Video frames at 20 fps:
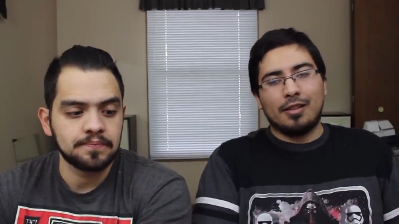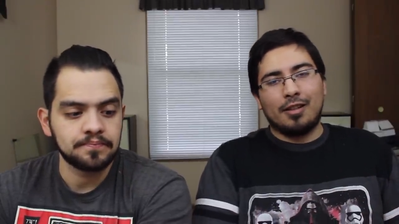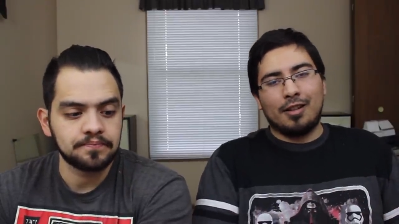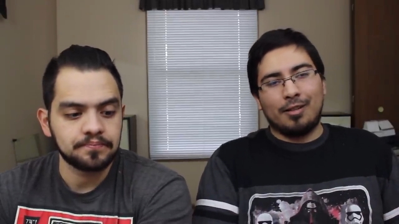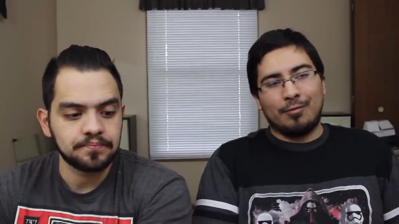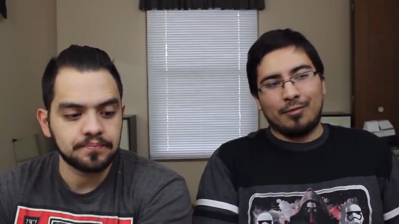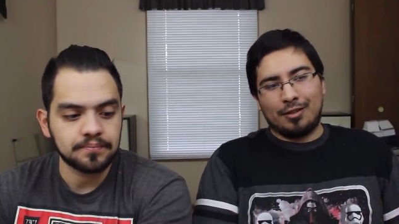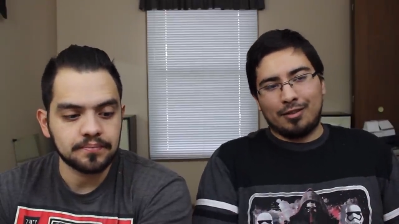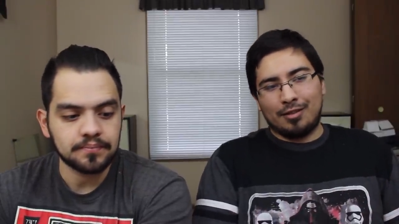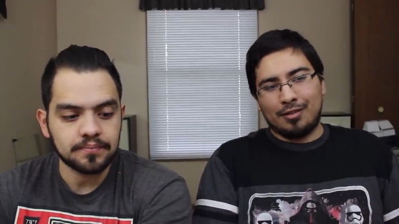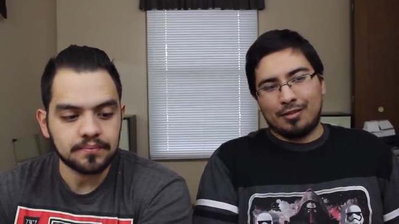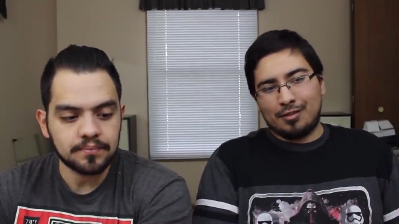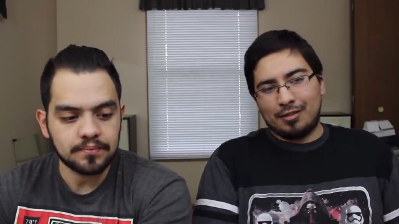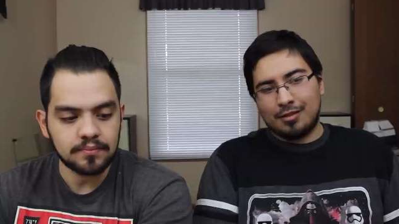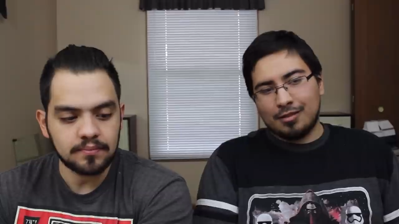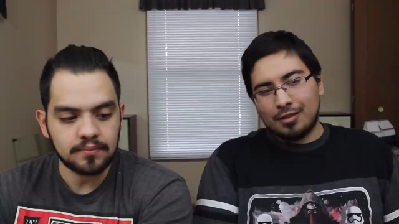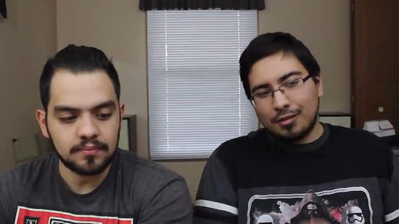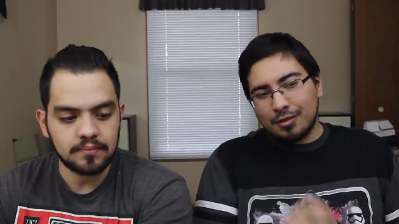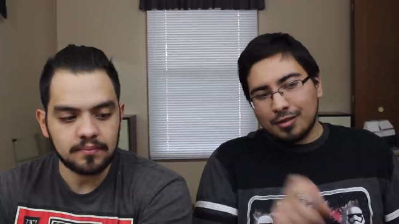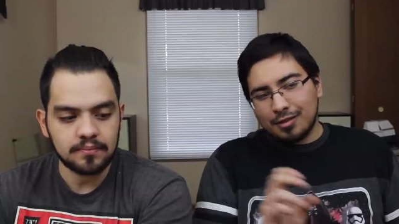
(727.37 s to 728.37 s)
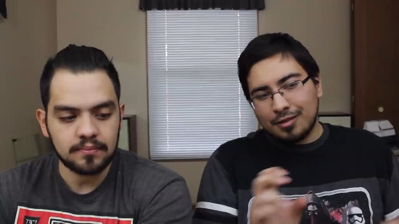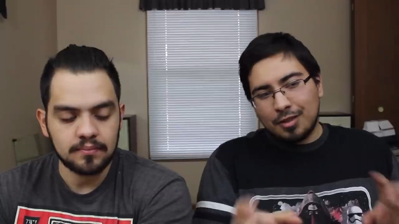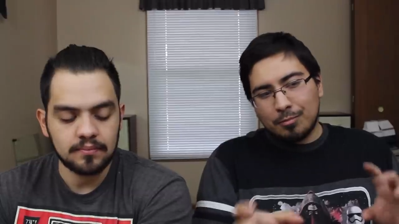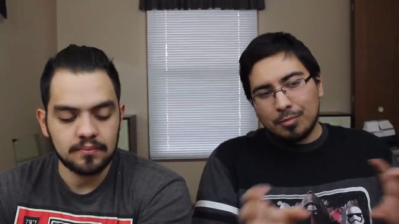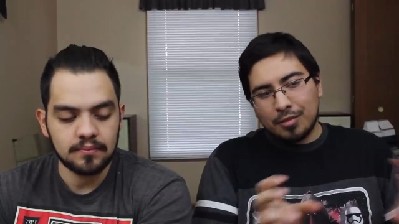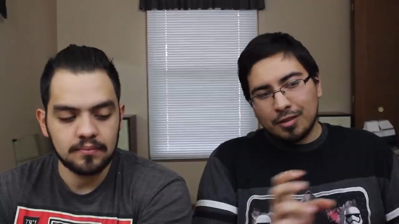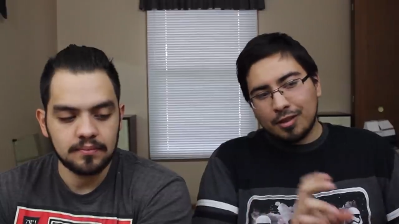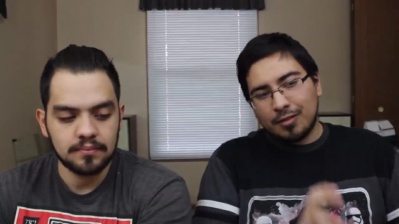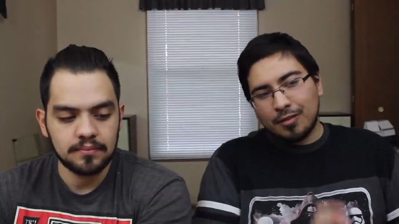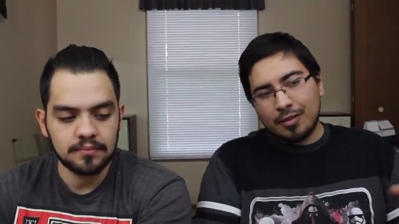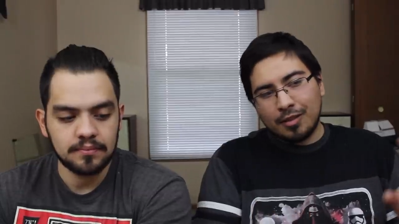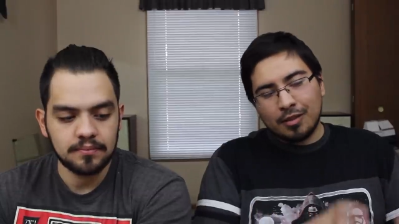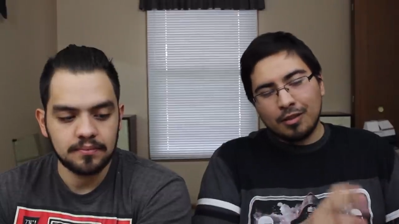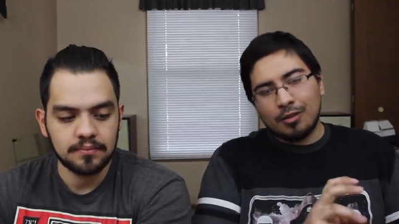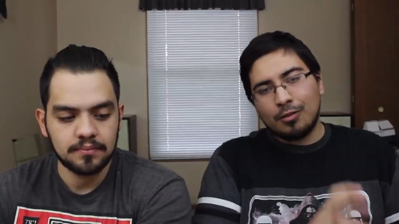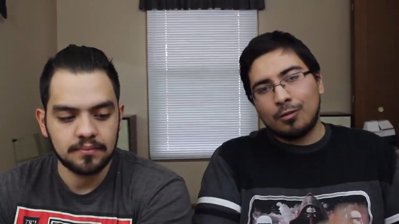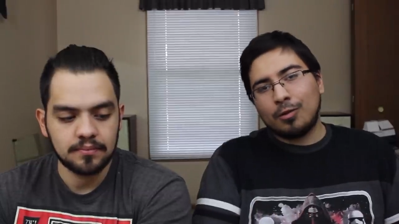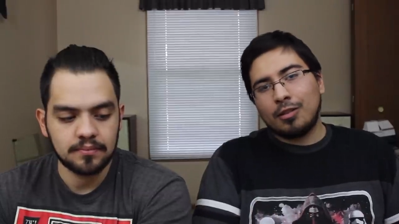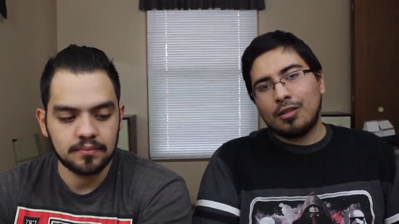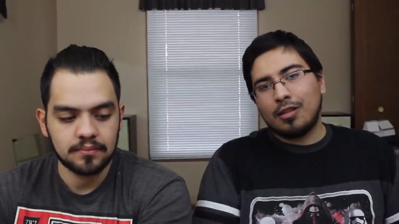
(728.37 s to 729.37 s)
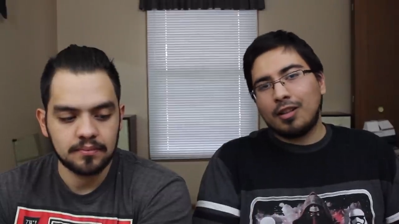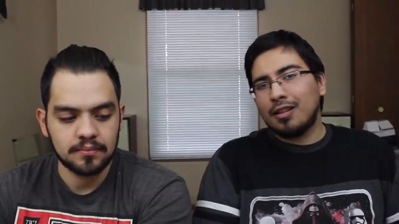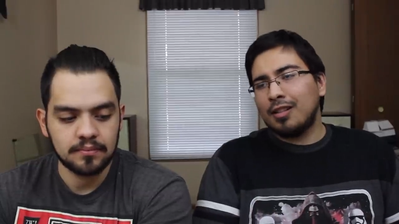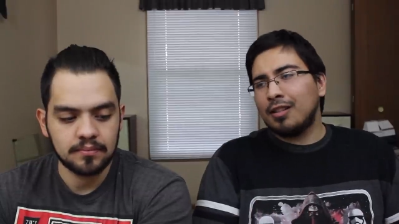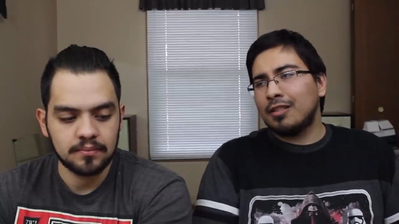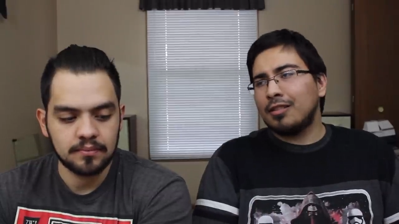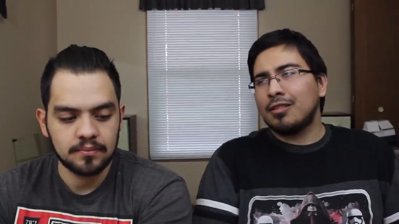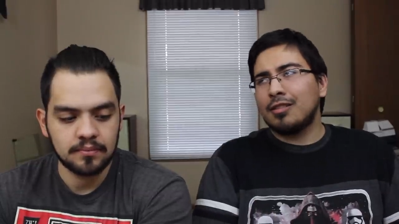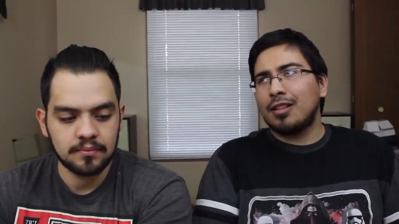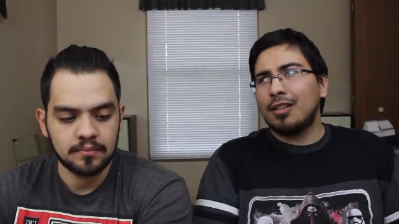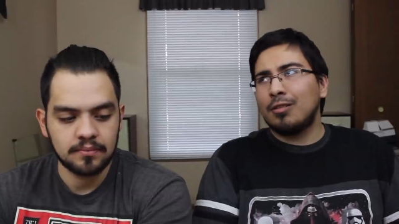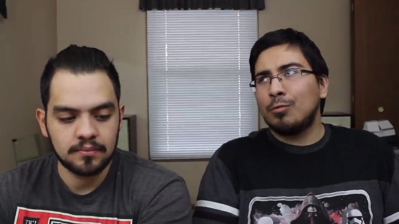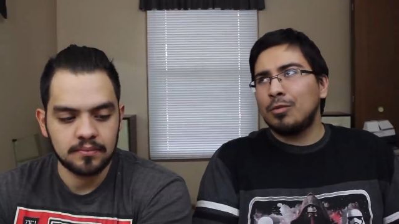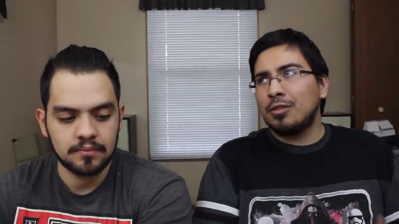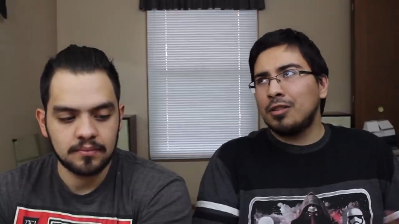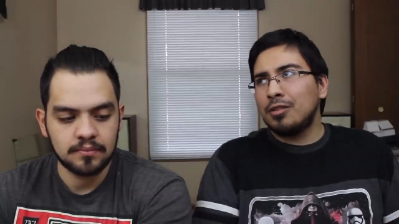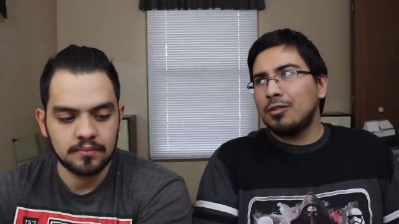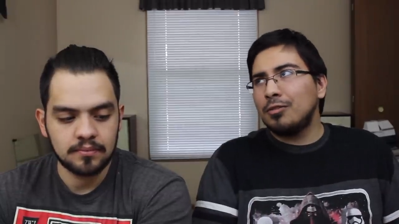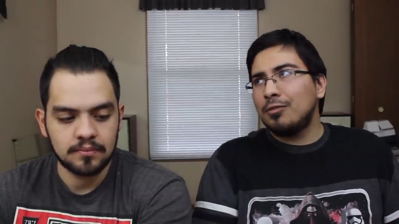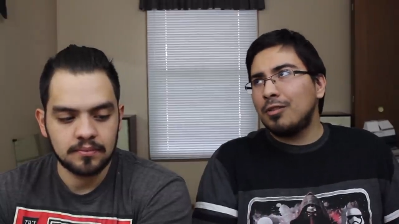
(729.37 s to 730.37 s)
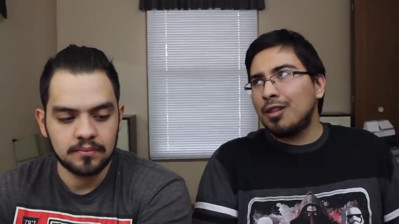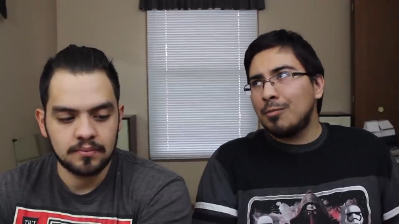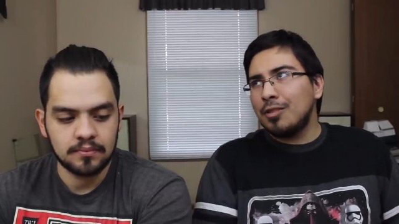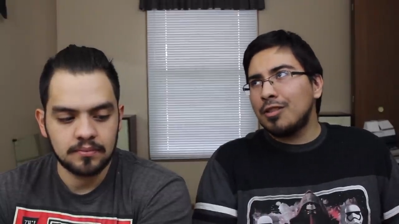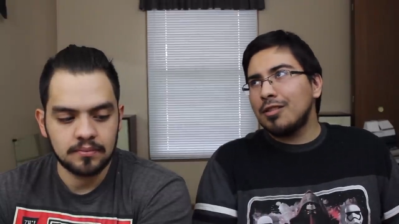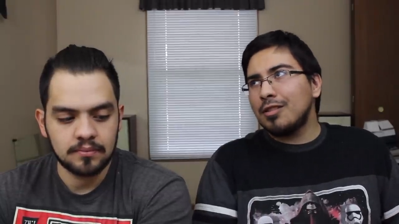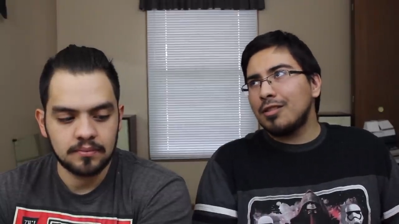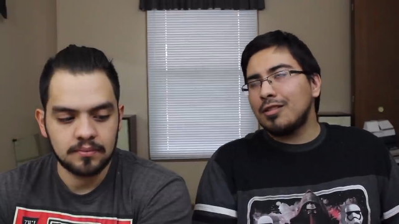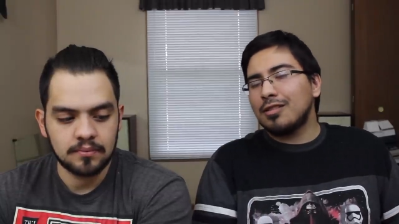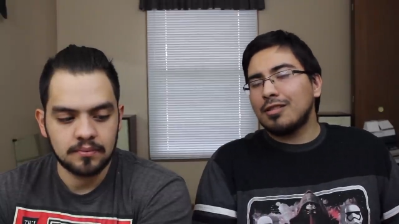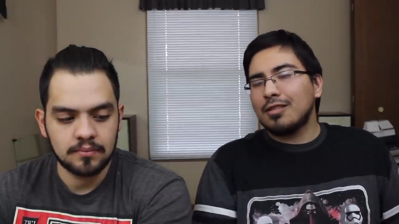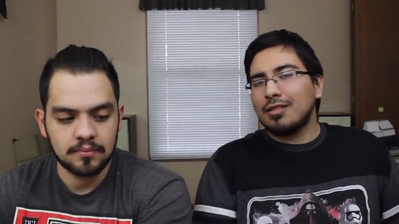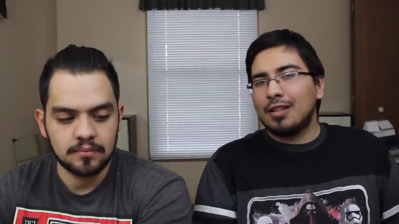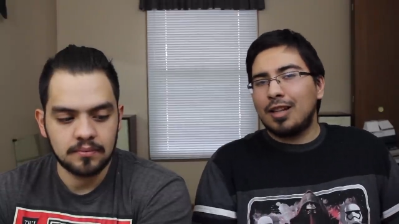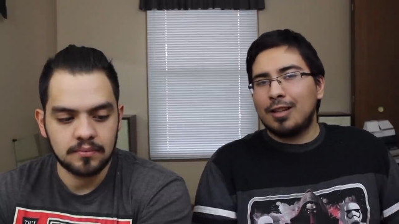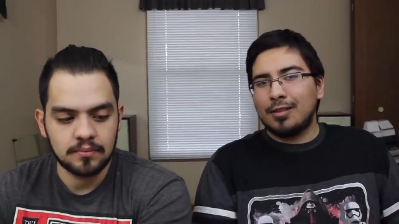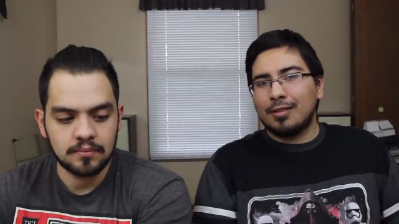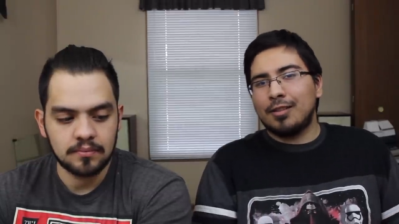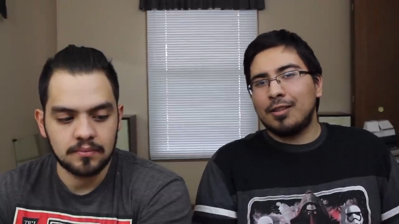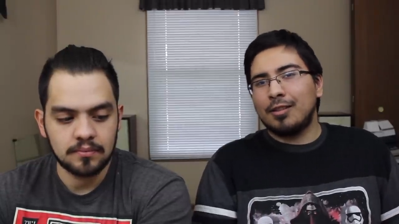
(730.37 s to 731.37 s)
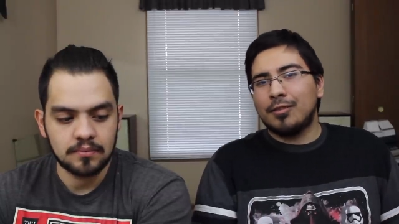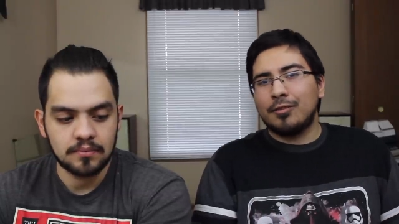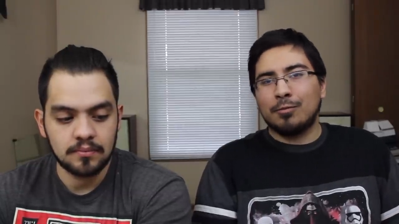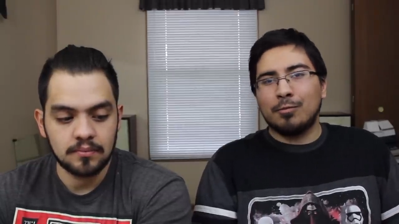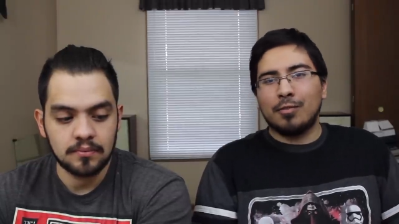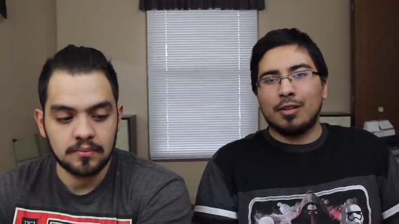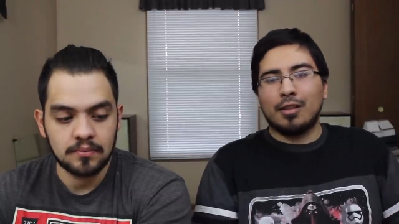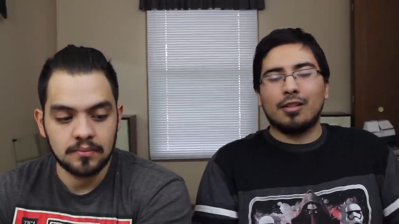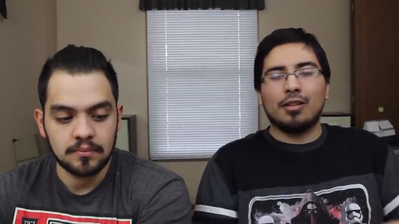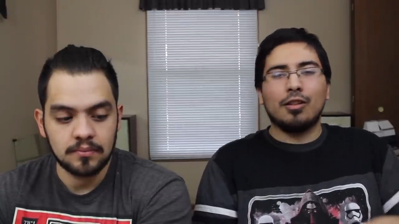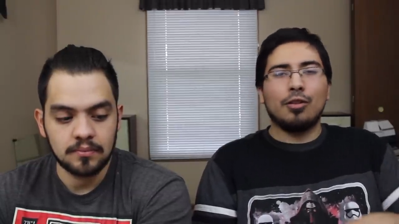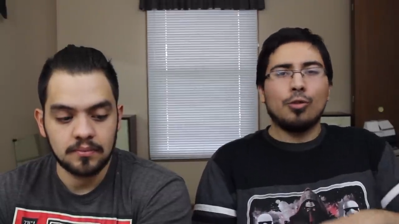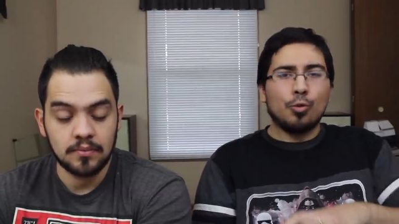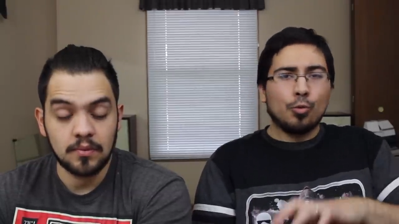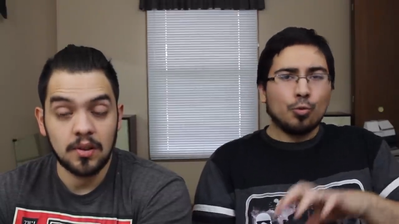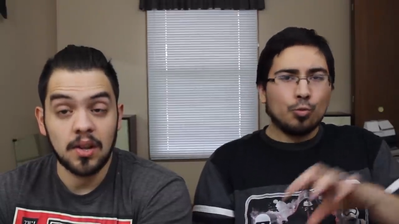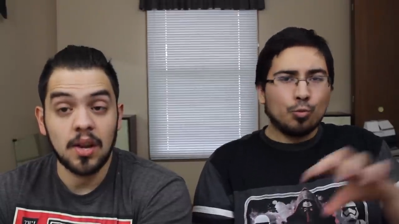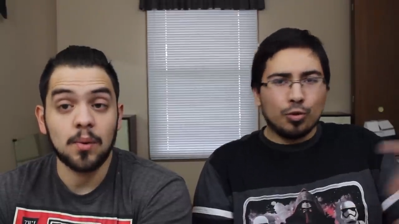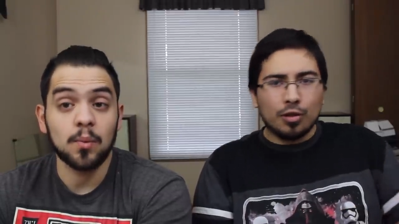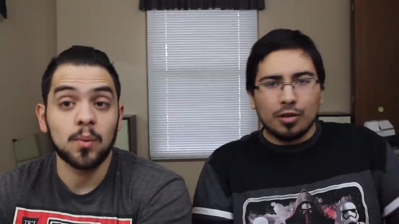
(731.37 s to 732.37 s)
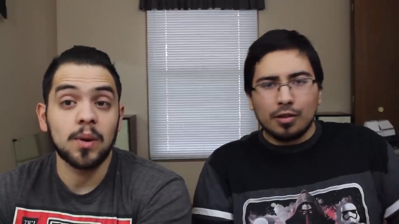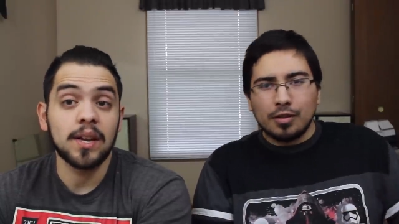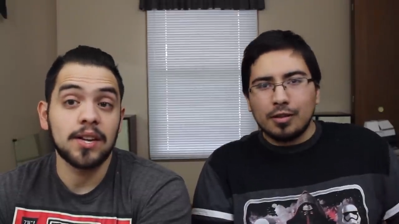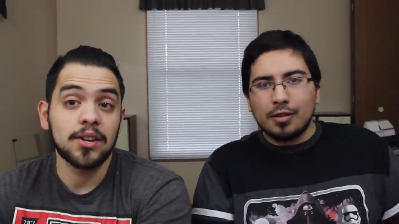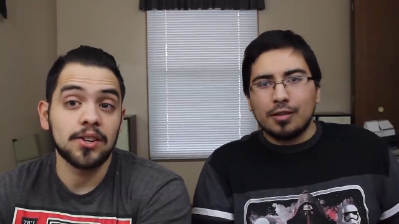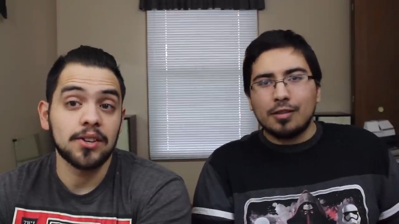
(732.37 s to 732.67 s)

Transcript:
Speaker 1: Um, there, there's little snippets of it in the lore. I think there's like one or two images out there from like that really, are really